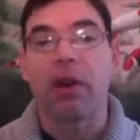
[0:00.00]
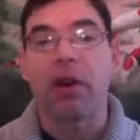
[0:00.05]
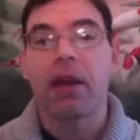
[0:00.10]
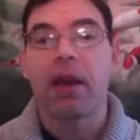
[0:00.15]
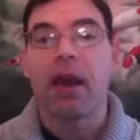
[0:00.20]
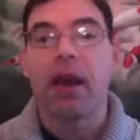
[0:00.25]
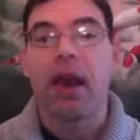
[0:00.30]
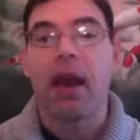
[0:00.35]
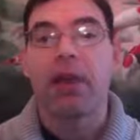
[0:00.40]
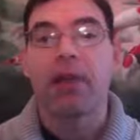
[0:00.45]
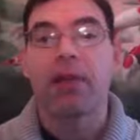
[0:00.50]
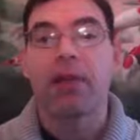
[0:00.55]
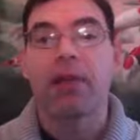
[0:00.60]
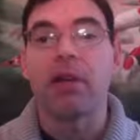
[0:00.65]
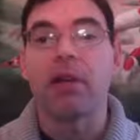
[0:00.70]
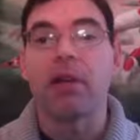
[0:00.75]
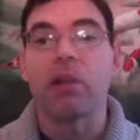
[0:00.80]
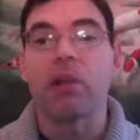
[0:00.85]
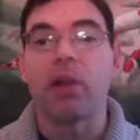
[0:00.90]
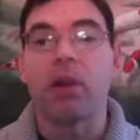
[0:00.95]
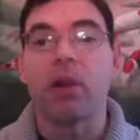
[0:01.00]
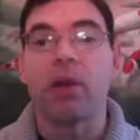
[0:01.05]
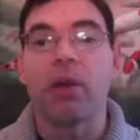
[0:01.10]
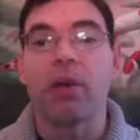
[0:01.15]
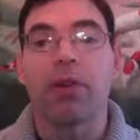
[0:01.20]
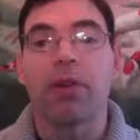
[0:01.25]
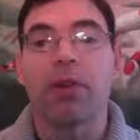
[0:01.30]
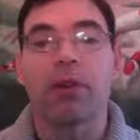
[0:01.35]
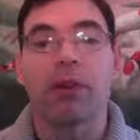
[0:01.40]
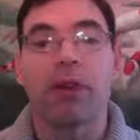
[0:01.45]
and you need to work with a
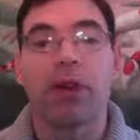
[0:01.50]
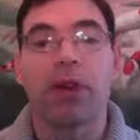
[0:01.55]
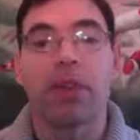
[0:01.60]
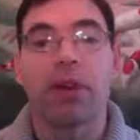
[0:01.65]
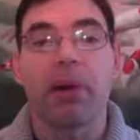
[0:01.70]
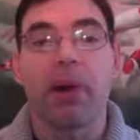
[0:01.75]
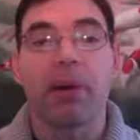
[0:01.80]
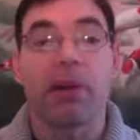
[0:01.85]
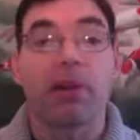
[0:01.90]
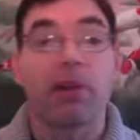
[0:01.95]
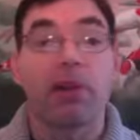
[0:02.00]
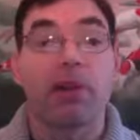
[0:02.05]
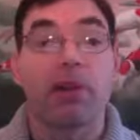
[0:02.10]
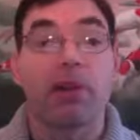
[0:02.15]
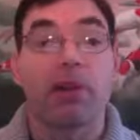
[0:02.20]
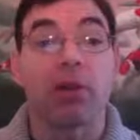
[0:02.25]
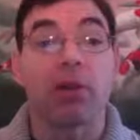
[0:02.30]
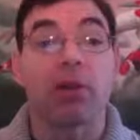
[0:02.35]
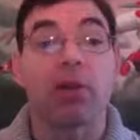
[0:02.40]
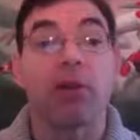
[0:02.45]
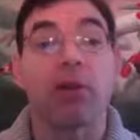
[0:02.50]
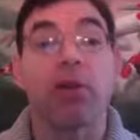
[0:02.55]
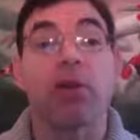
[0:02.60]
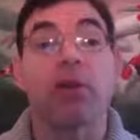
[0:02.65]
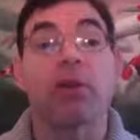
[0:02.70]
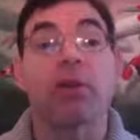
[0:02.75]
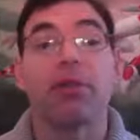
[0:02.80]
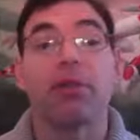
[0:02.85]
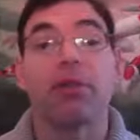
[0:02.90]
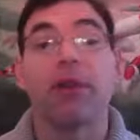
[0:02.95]
trained practitioner in order to
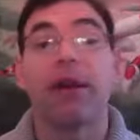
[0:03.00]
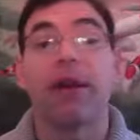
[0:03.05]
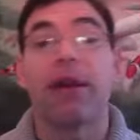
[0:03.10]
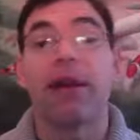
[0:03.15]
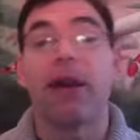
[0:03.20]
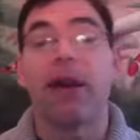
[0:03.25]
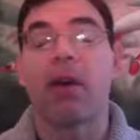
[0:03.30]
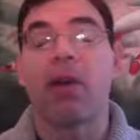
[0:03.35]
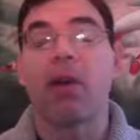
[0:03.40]
find out